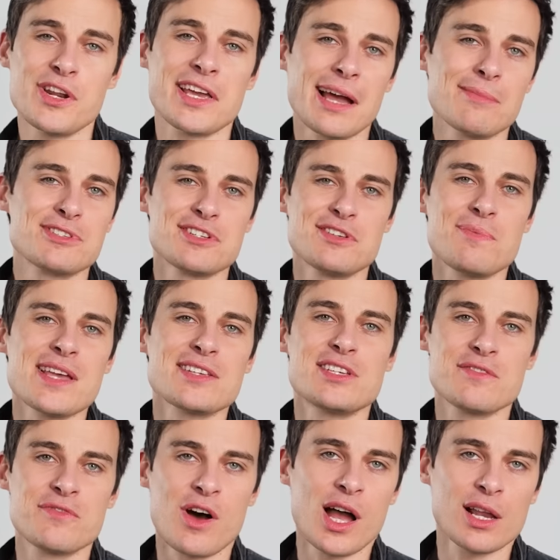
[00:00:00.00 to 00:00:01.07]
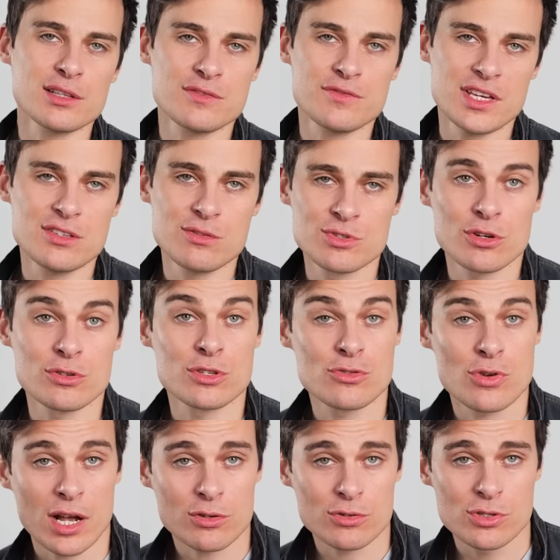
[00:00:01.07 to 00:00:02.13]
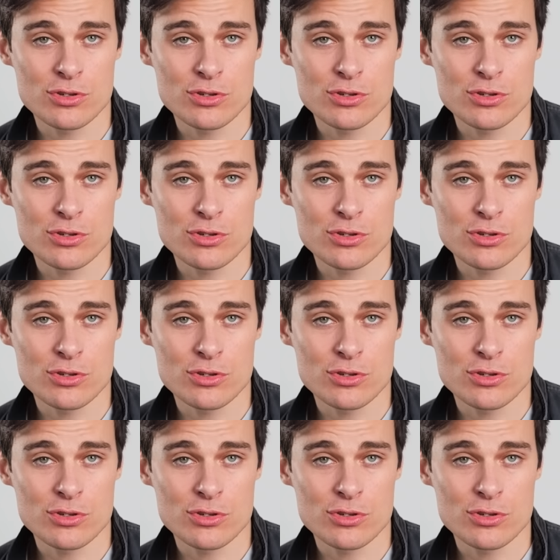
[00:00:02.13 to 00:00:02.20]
when it comes to domestic violence victims on Struggle